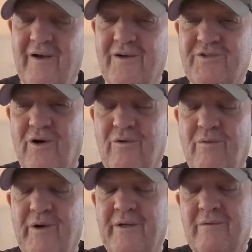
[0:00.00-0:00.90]
So I
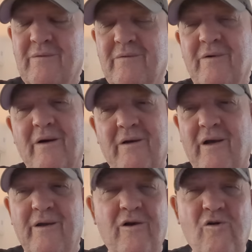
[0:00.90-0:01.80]
went,
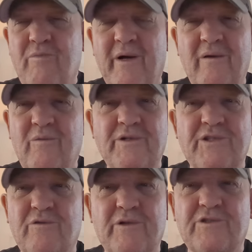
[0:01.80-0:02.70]
fucking hell, mate, where'd
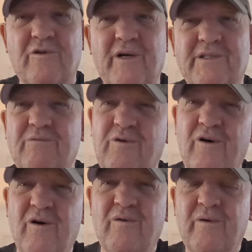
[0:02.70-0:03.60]
you all this sort? He said,
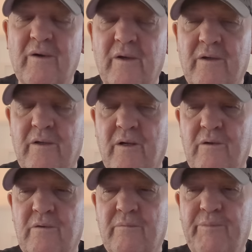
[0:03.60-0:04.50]
well, you
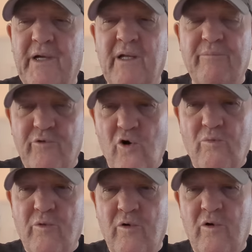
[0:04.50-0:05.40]
know, being in
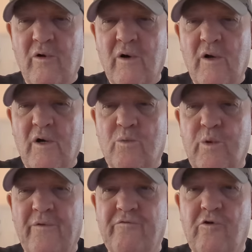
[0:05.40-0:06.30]
Broadmoor
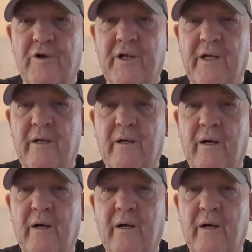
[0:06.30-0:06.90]
with Ronnie,